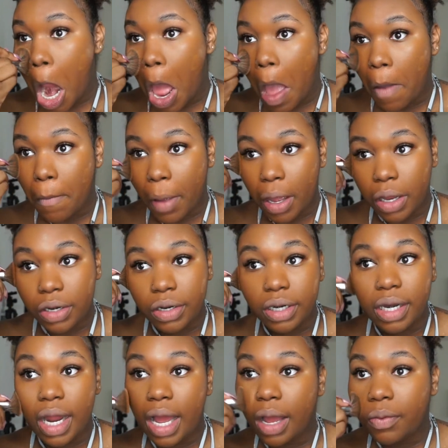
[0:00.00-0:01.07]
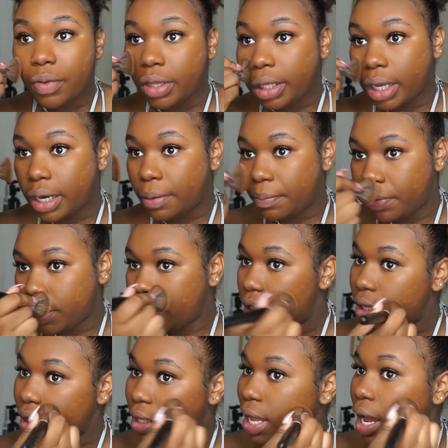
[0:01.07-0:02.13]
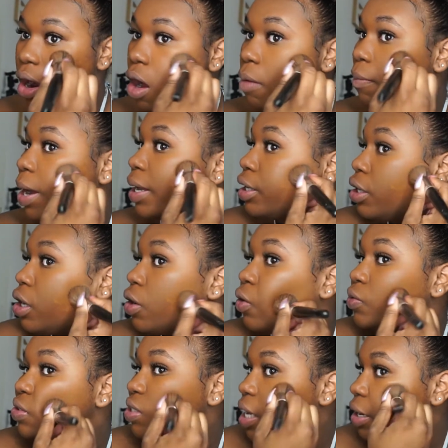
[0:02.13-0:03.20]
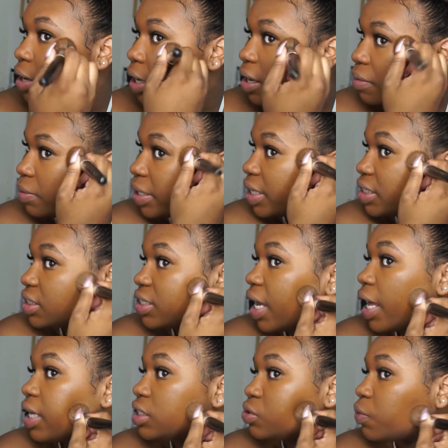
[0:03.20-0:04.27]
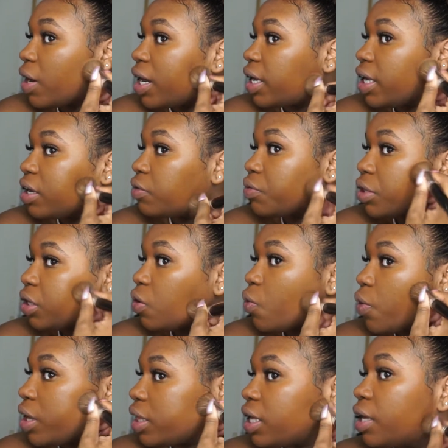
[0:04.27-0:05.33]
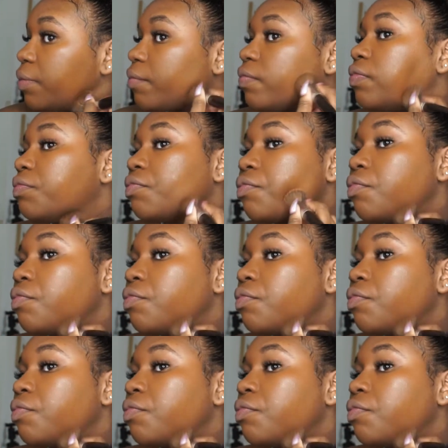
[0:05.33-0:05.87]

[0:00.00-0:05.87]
And I'm not really gonna put a lot on my nose area because that is where I get really oily.